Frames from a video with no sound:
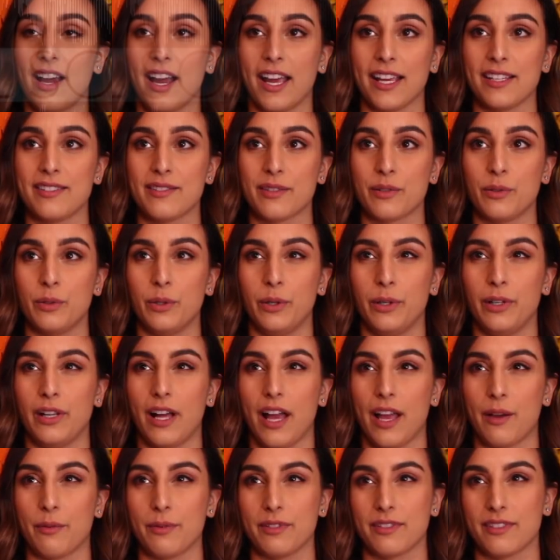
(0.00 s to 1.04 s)
high school,
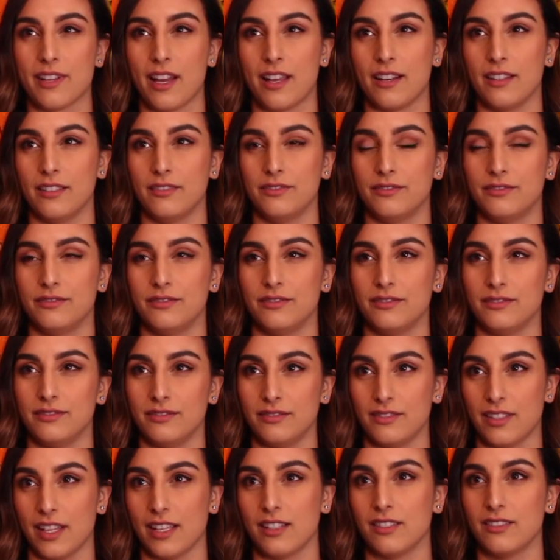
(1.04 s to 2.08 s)
I was kind of
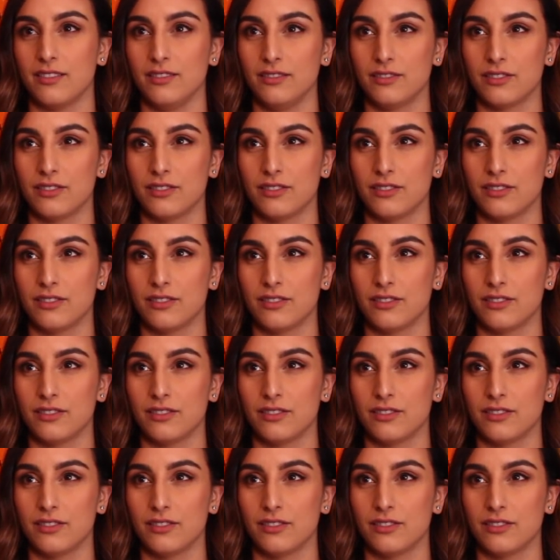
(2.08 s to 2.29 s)
like